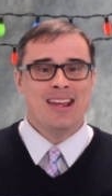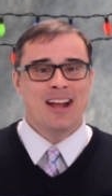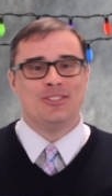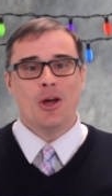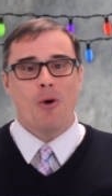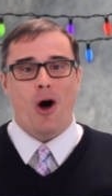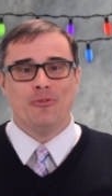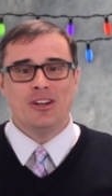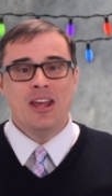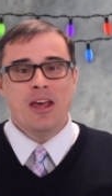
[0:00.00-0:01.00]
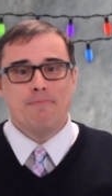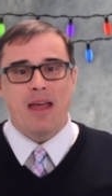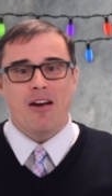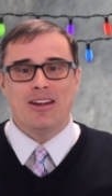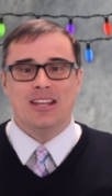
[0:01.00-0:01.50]
And so often,
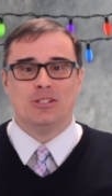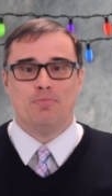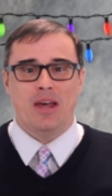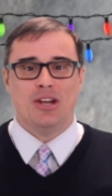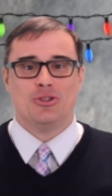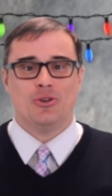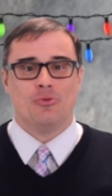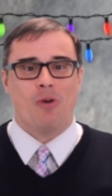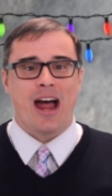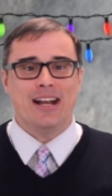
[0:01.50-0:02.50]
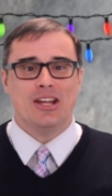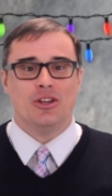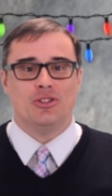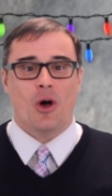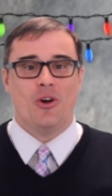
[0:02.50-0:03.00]
Mary is pictured riding
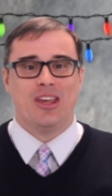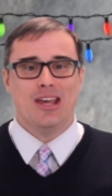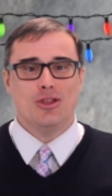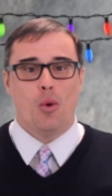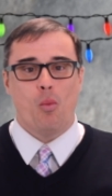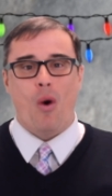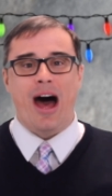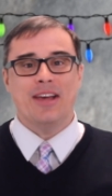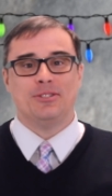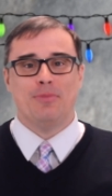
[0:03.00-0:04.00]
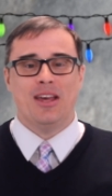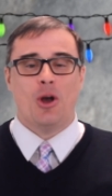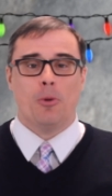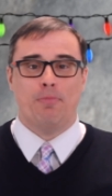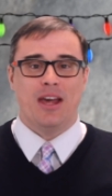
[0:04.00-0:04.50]
a donkey, and the wise men
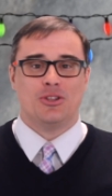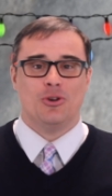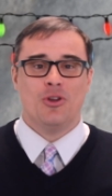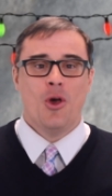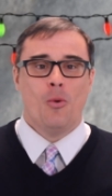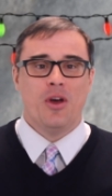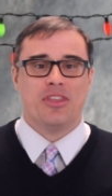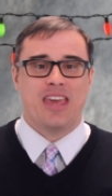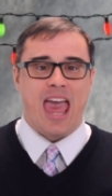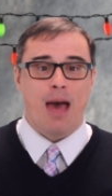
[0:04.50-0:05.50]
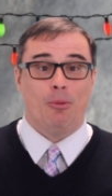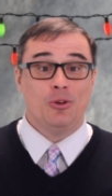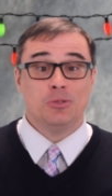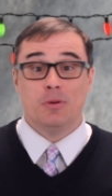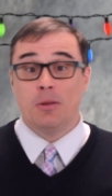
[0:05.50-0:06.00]
are pictured with
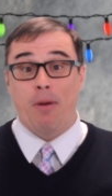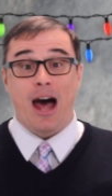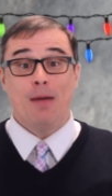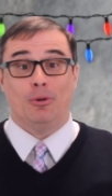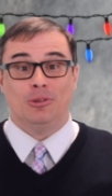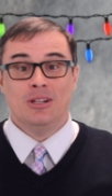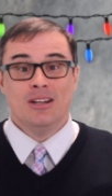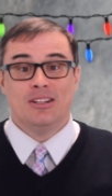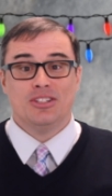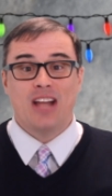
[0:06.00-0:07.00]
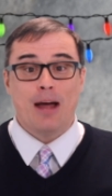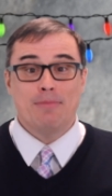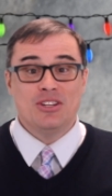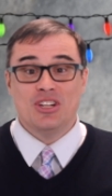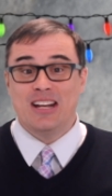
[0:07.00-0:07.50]
camels, but the Bible does not
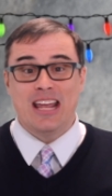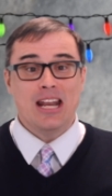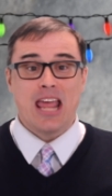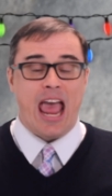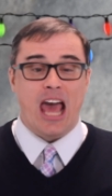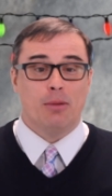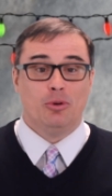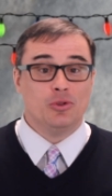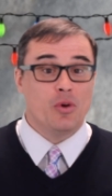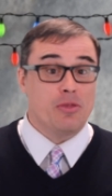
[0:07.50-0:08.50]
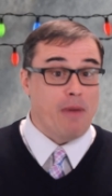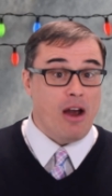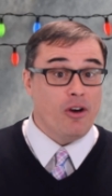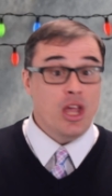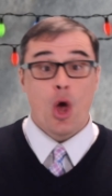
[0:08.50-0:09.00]
mention any animals with
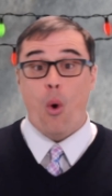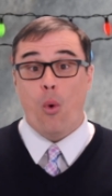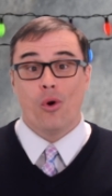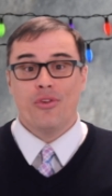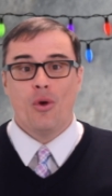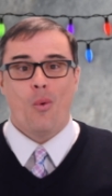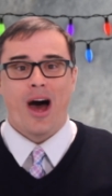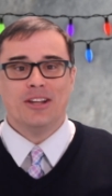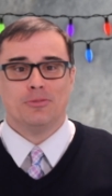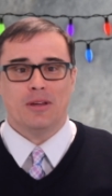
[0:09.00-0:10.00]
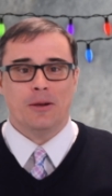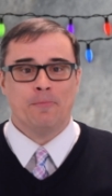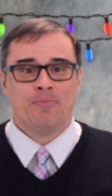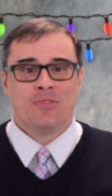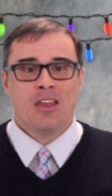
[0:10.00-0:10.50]
Mary or the wise men.
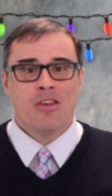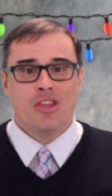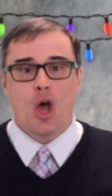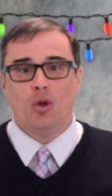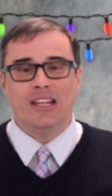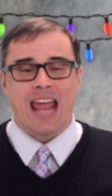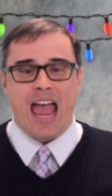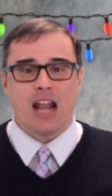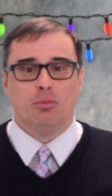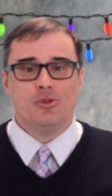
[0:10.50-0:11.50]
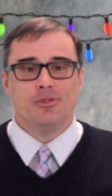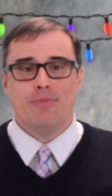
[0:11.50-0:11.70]
The only animals